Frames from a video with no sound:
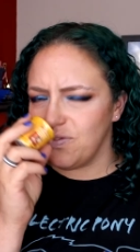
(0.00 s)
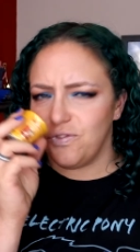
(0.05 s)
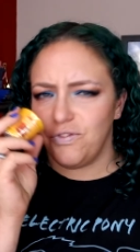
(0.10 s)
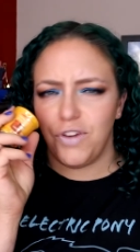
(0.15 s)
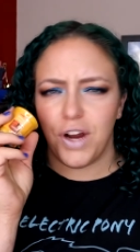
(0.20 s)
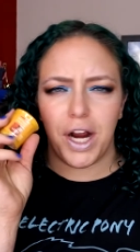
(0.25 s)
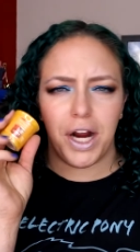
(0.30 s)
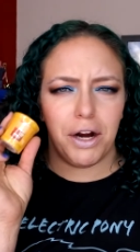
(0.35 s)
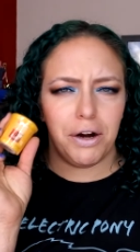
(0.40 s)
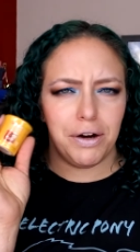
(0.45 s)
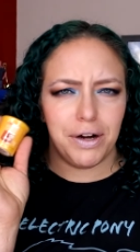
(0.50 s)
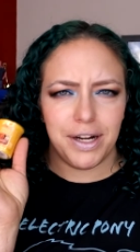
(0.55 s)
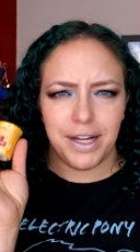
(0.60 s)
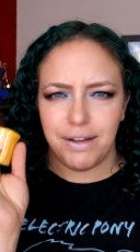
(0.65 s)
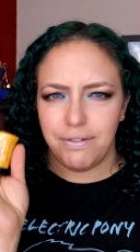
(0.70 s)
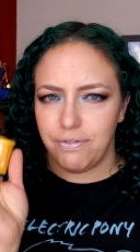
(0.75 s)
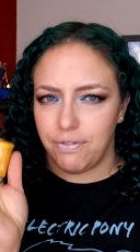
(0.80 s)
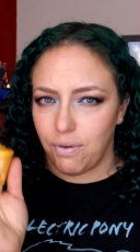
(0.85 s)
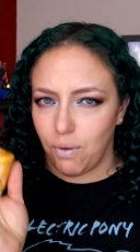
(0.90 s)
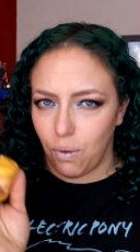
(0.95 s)
Very
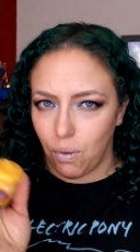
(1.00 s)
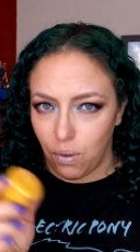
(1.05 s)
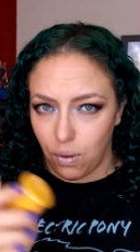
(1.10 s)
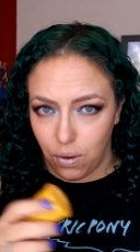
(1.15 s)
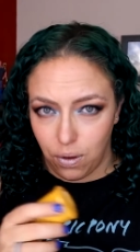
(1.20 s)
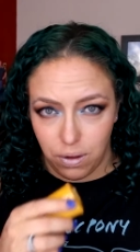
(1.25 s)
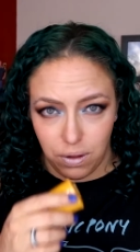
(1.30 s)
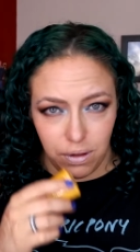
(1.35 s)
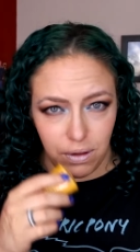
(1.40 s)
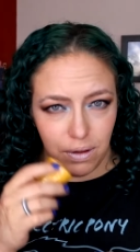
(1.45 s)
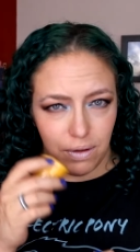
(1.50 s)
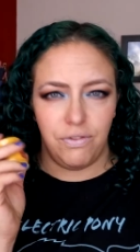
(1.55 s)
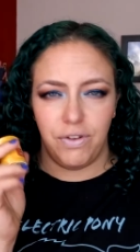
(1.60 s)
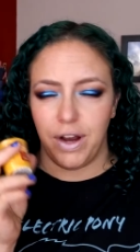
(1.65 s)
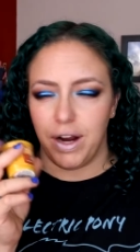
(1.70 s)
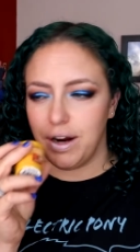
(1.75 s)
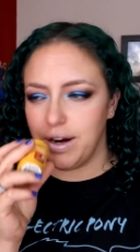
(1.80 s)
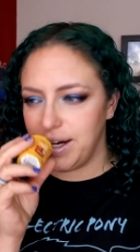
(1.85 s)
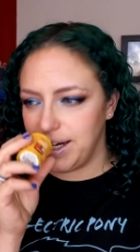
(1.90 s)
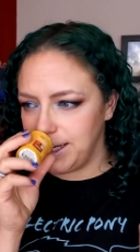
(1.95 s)
full,
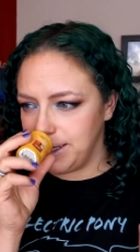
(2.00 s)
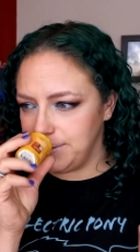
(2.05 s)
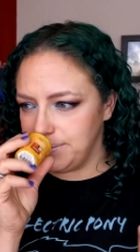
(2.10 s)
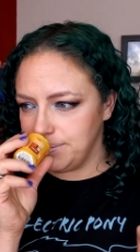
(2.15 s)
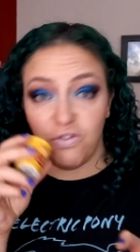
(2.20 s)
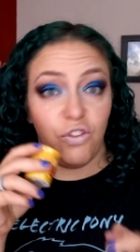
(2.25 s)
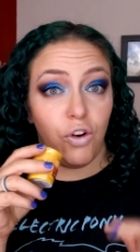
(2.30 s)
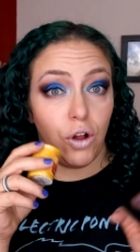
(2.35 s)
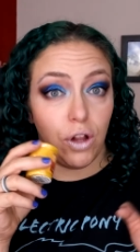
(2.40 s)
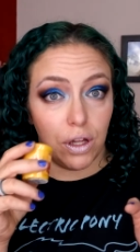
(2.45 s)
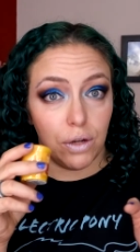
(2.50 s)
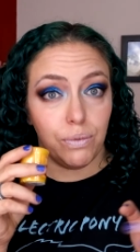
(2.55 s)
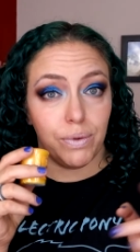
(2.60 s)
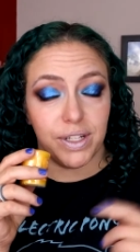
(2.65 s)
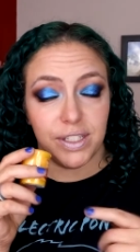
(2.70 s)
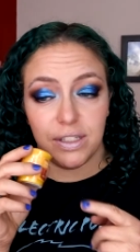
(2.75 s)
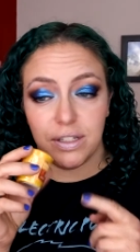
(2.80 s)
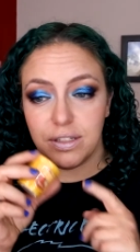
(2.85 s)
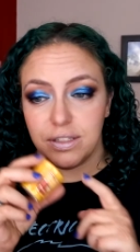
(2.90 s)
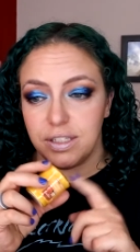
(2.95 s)
very full in
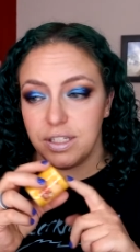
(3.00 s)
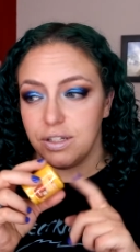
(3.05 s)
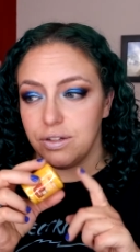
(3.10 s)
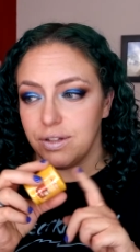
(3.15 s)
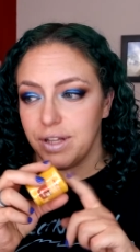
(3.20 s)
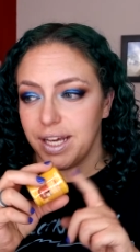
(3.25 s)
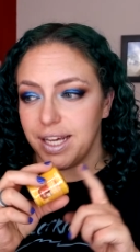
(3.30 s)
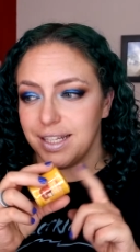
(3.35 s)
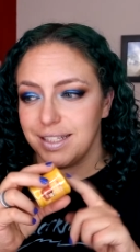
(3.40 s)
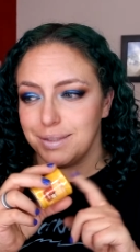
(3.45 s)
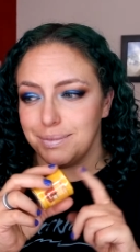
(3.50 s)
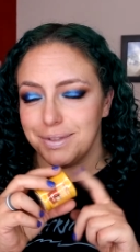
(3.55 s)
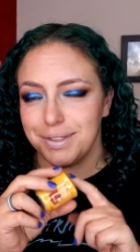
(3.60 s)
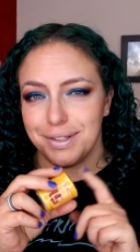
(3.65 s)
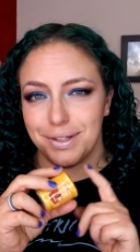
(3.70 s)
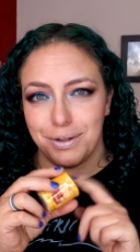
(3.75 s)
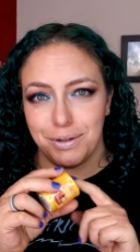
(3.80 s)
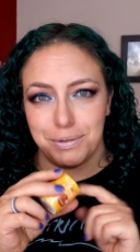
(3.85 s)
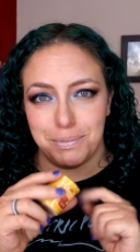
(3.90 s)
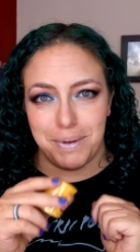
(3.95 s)
winter too. Like it smells
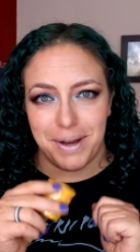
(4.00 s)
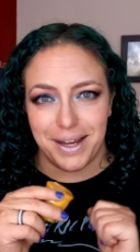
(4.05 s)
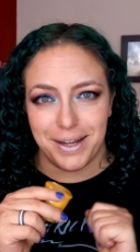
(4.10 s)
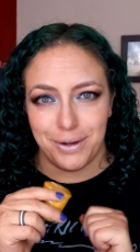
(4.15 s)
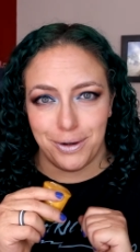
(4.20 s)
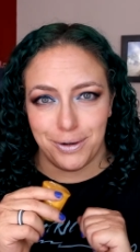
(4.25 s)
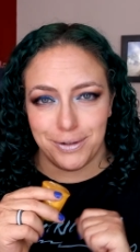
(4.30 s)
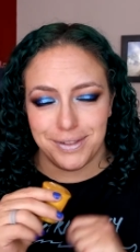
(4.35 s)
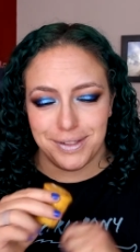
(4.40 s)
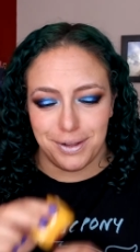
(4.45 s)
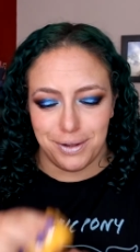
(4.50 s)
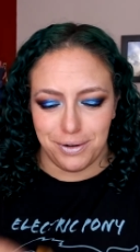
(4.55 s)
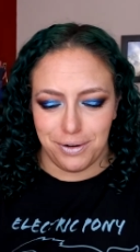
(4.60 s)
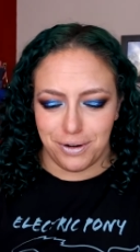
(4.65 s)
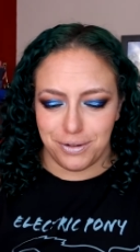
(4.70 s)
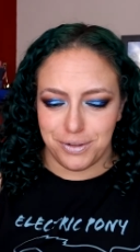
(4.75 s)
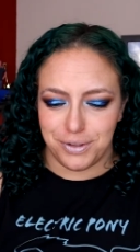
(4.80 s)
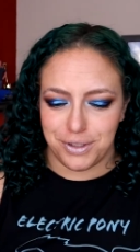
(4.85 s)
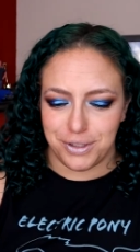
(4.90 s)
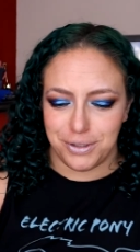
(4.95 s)
like those pine cones at the
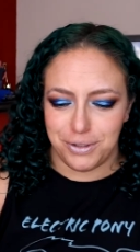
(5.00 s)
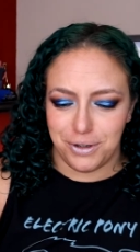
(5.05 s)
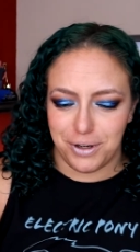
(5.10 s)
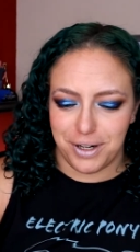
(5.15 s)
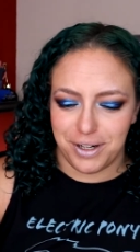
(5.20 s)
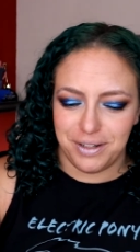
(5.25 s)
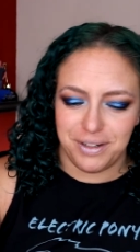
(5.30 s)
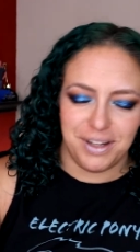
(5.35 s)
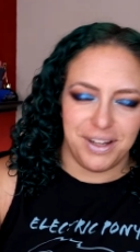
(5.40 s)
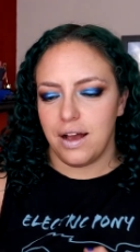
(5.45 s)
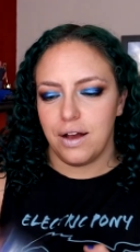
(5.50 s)
grocery store.